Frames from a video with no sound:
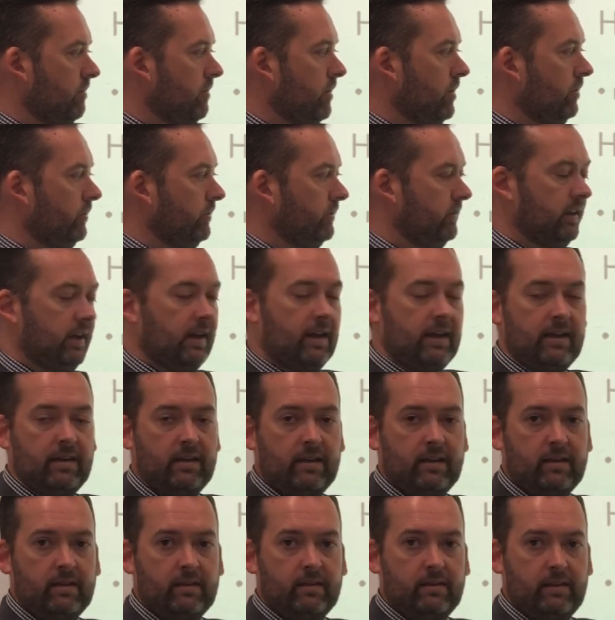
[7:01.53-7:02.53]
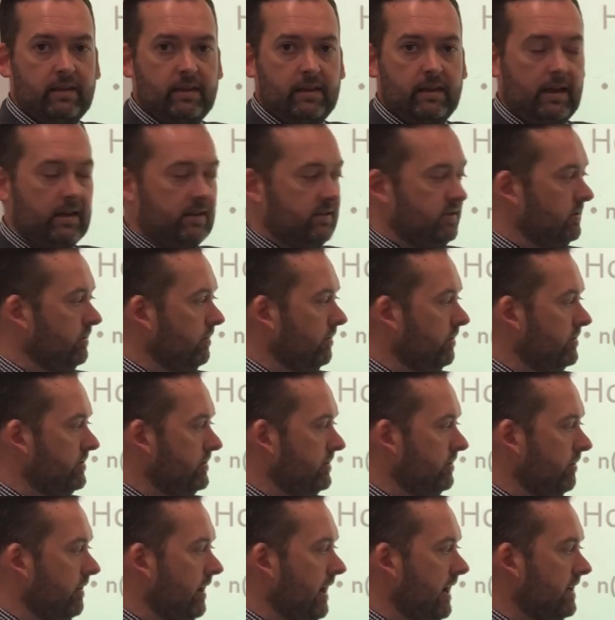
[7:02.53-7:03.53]
of moles there, the
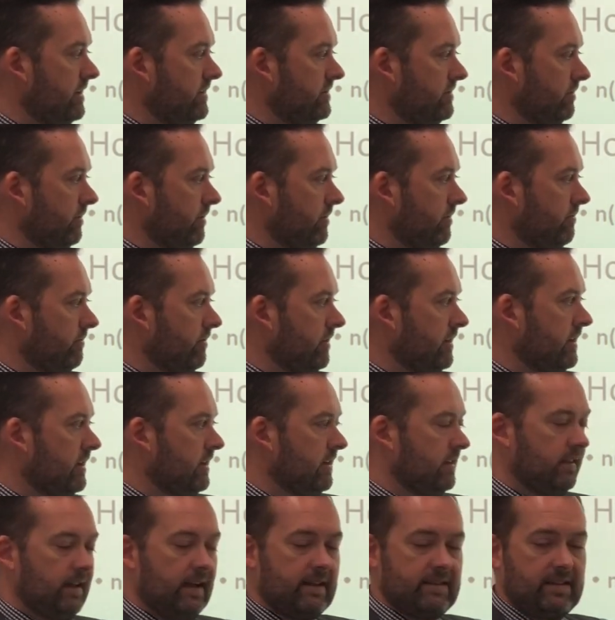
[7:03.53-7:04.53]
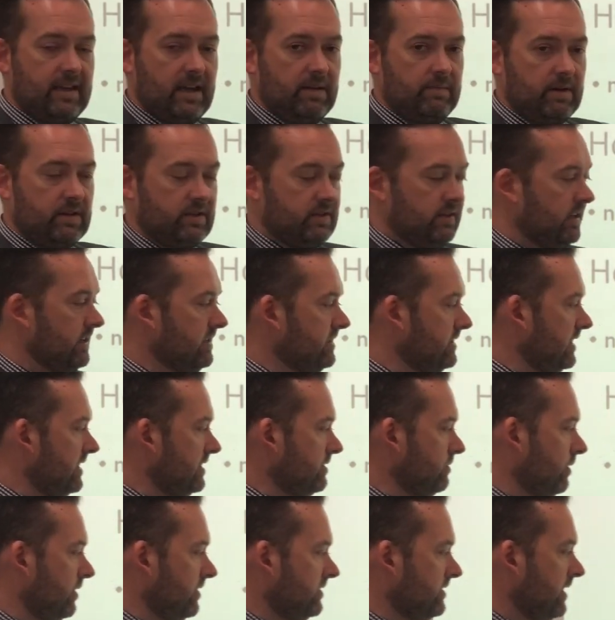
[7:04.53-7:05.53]
00803, that's how much the
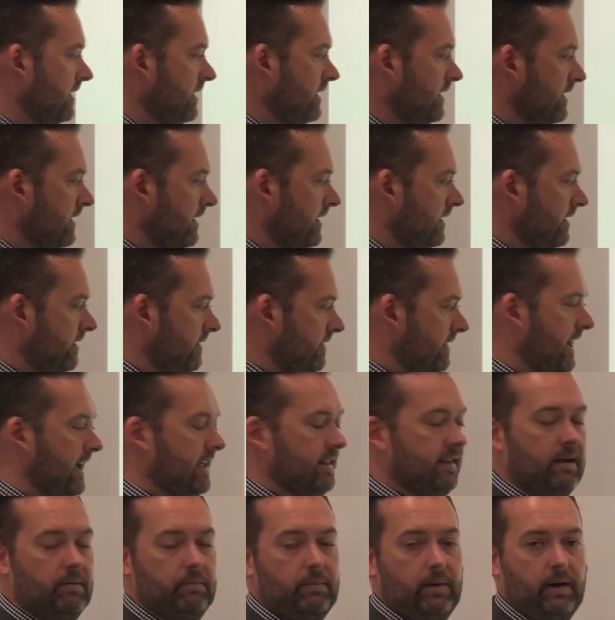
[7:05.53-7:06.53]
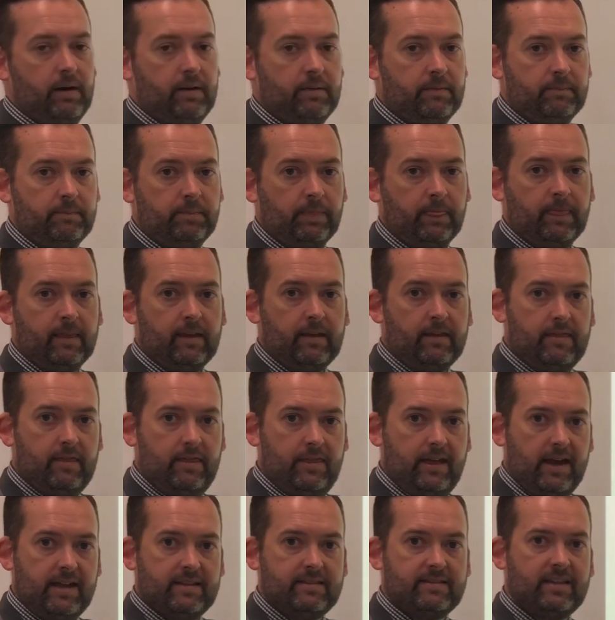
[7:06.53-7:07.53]
excess was. That number,
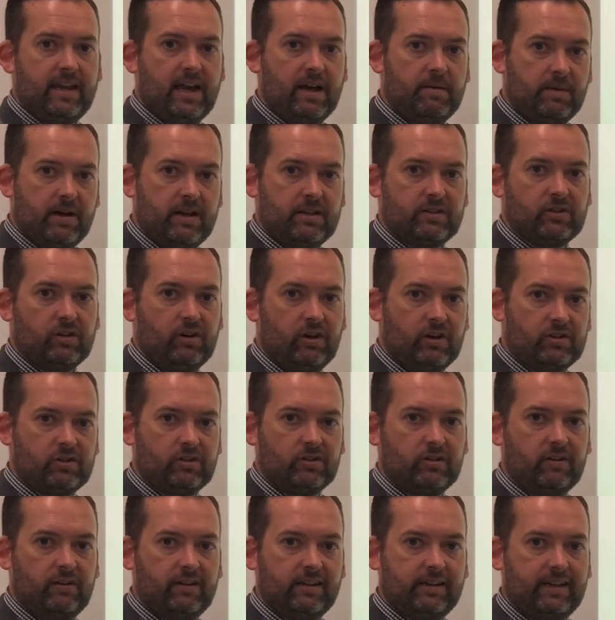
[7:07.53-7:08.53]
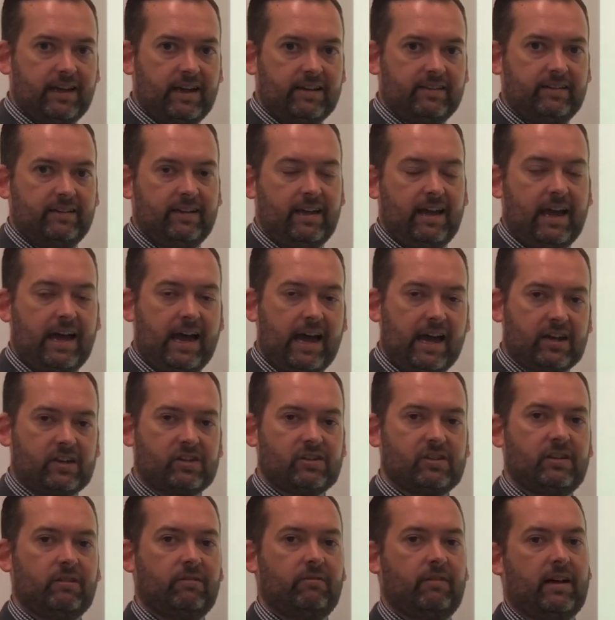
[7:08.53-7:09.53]
that's how much hydrochloric acid
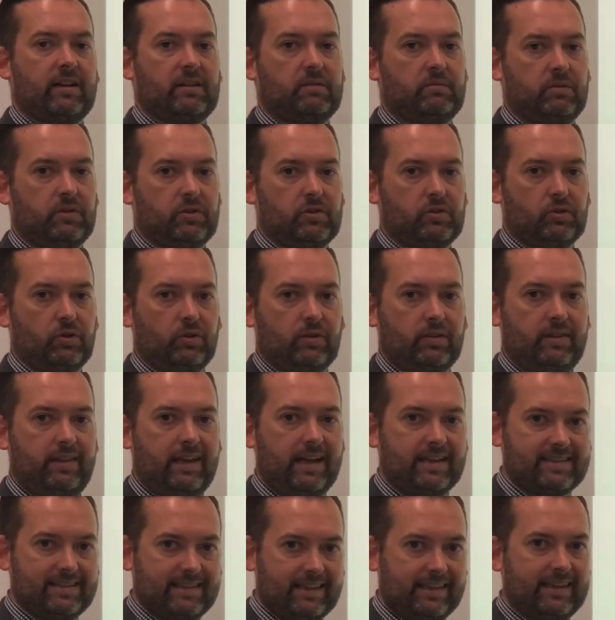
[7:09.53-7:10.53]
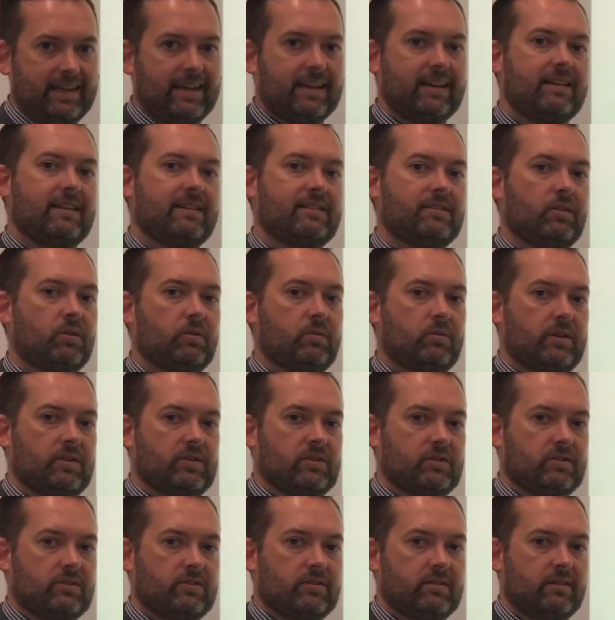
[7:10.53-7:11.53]
actually reacted with the chalk. That's the key to these whole
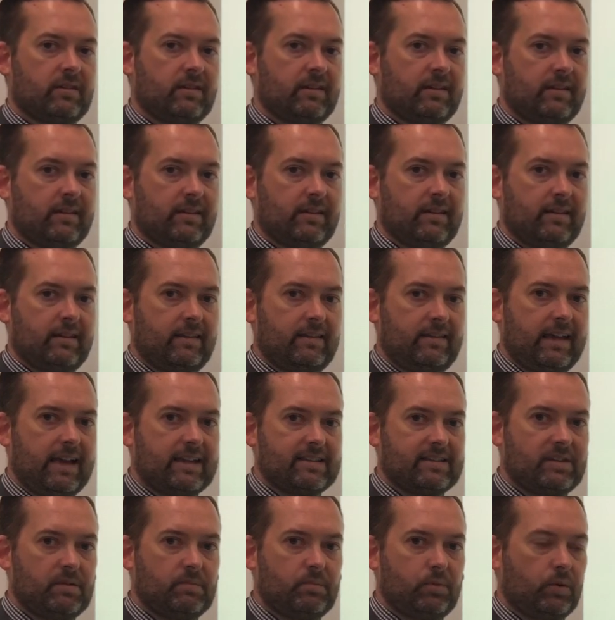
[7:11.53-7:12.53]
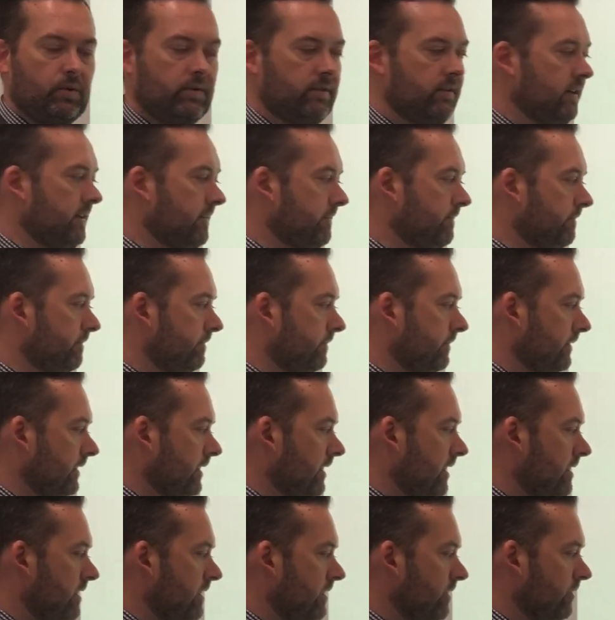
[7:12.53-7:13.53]
questions. That's the important thing.
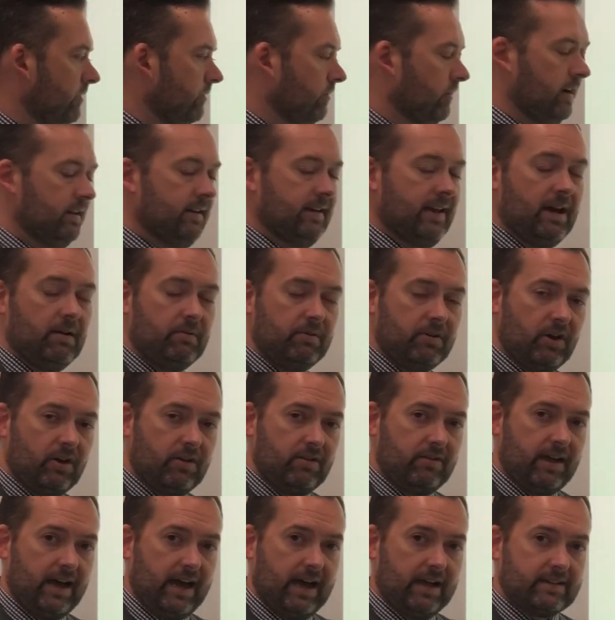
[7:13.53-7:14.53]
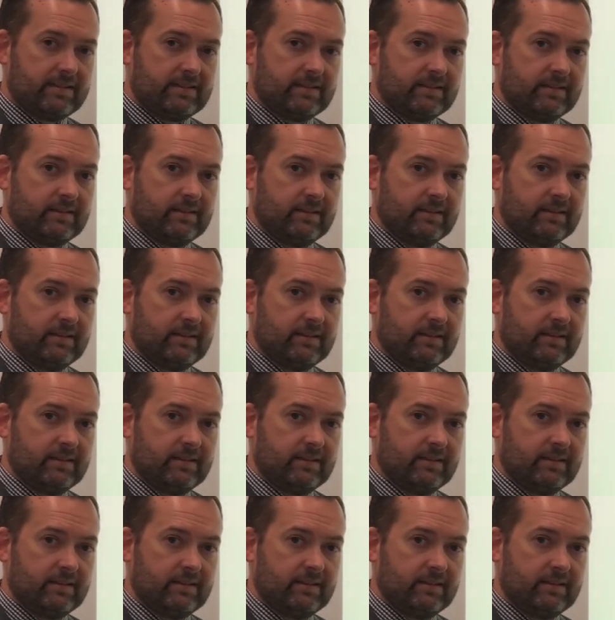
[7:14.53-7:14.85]
Right, now we know that,